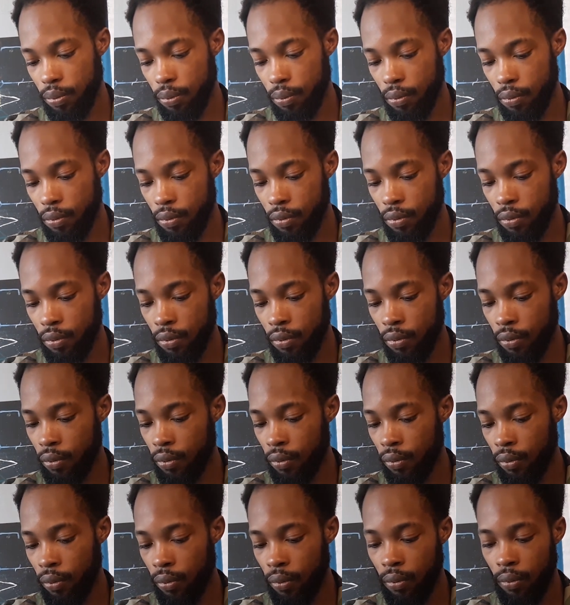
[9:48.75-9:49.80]

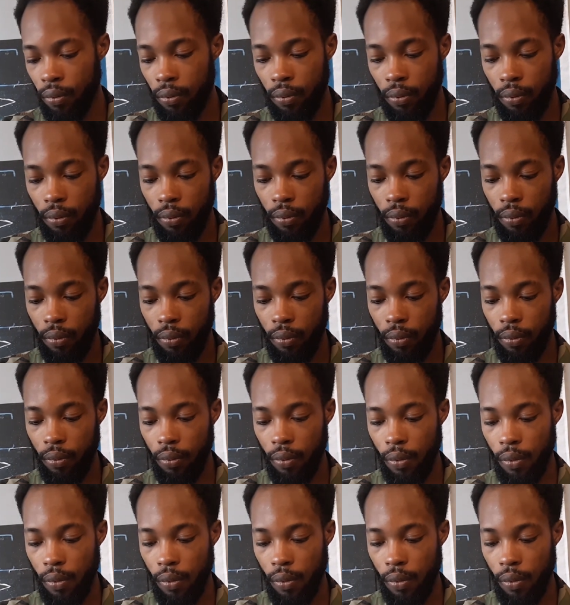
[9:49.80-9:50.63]
No one is speaking in this clip.